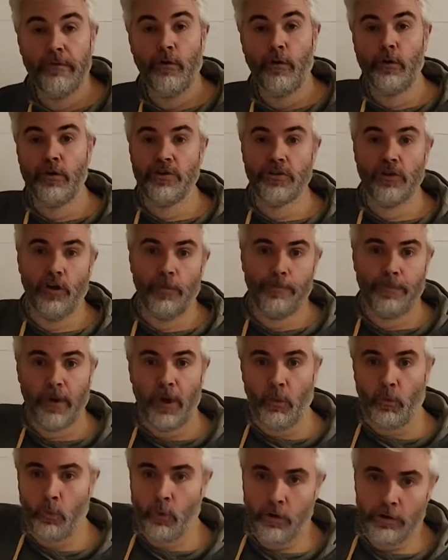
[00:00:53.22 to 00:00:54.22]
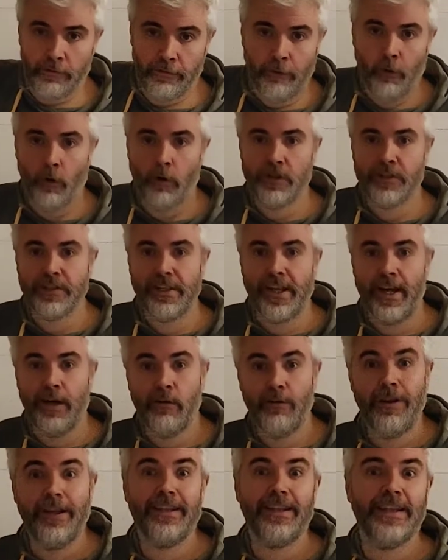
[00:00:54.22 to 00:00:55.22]
force up, one force
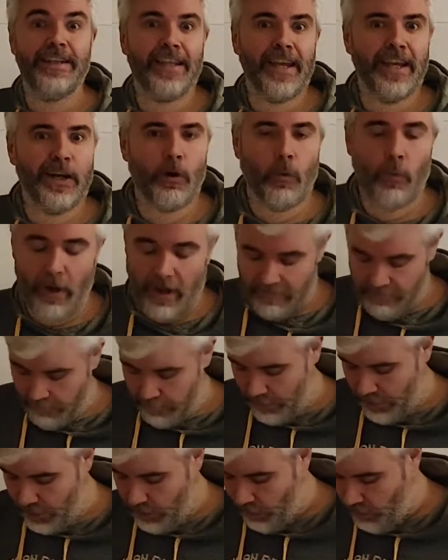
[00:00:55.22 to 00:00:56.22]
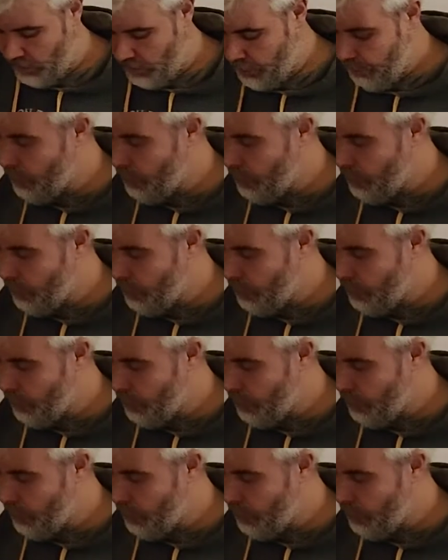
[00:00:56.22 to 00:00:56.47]
down, they take away from each other.